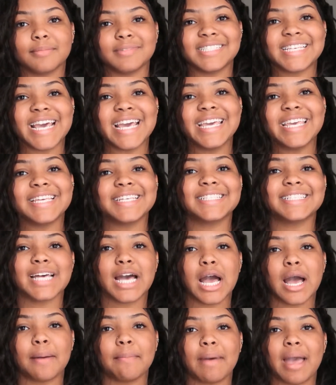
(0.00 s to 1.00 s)
take your
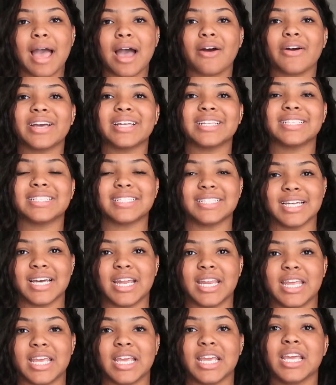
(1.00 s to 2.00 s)
time out and
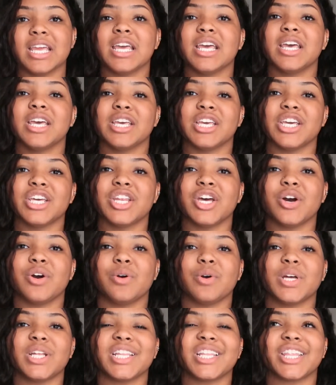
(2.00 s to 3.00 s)
study. You
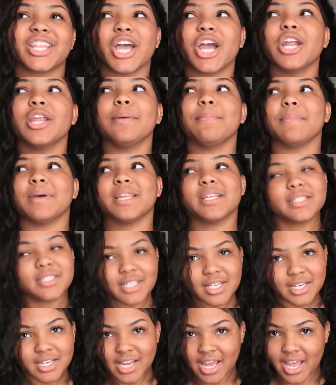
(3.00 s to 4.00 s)
know, 30 minutes
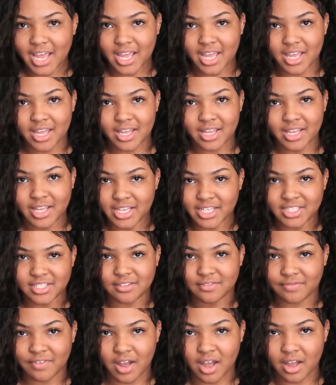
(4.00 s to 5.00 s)
a day is
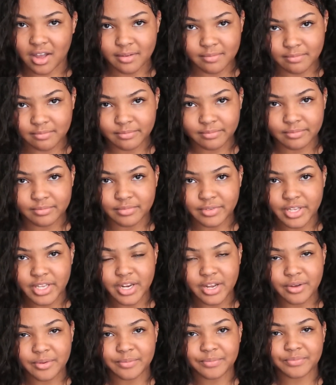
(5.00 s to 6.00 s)
fine. You
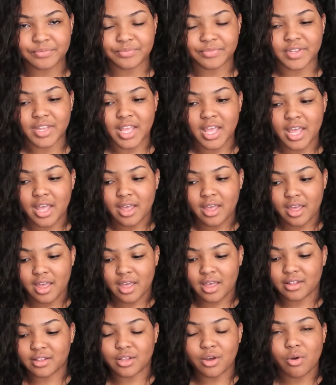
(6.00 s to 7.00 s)
know,
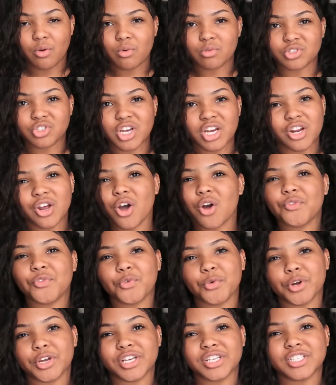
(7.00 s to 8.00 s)
don't try to
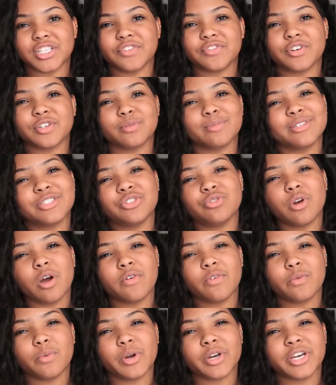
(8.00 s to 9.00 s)
overwork yourself, because once you
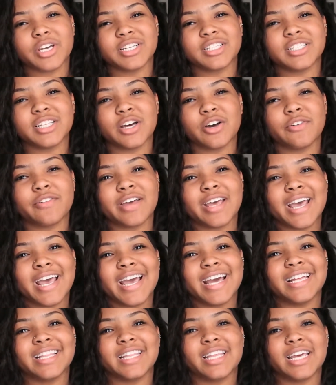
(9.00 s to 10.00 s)
overwork yourself,
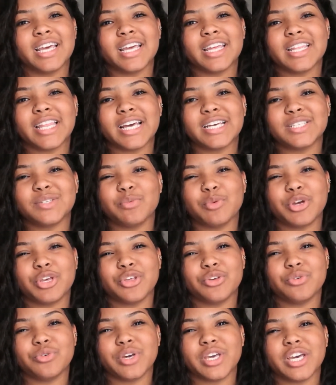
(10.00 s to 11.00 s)
then that's when
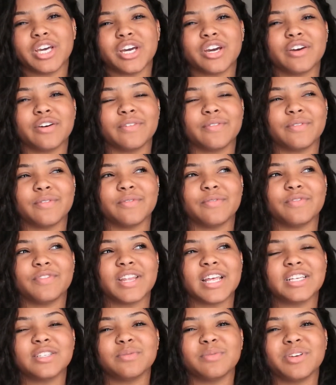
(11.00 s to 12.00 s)
you get
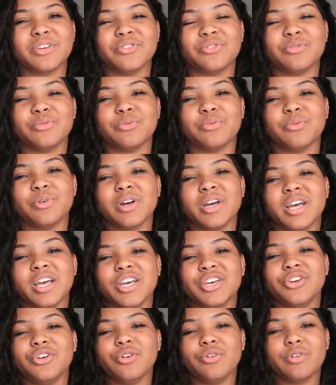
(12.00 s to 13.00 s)
you
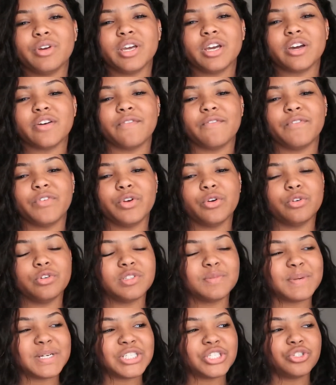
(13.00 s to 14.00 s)
don't get
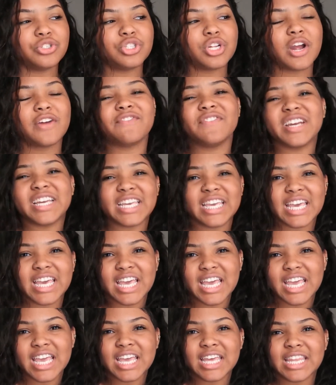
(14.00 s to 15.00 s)
confused, but you start
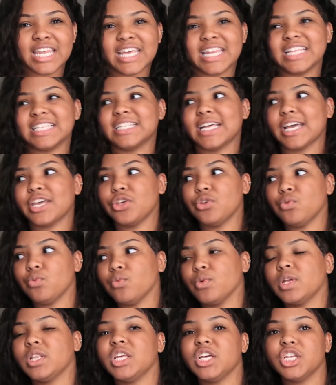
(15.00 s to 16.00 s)
forgetting, and it's like you
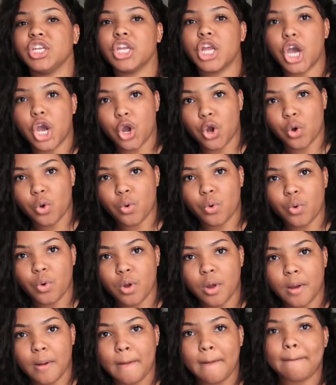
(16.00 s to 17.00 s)
really know,
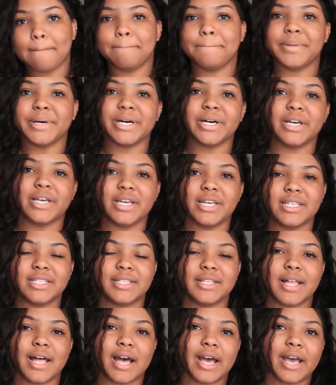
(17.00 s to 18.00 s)
but
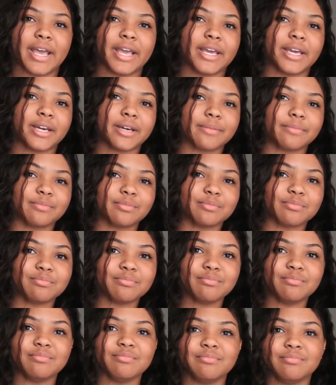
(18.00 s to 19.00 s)
it's like
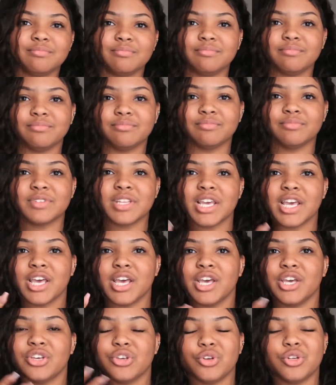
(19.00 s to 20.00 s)

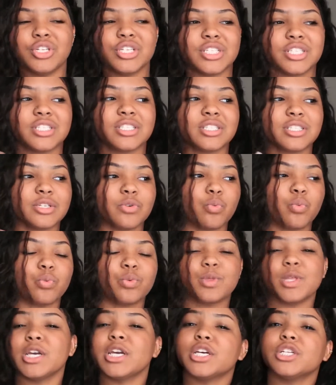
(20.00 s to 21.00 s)
you just
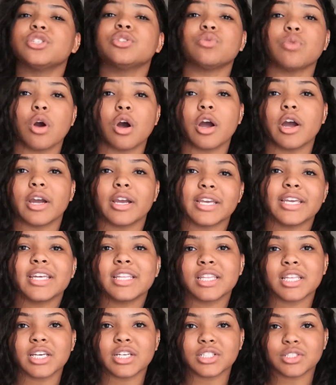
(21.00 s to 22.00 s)
thinking too hard.
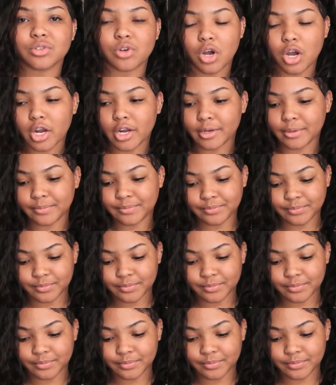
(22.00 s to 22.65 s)
You thinking too hard.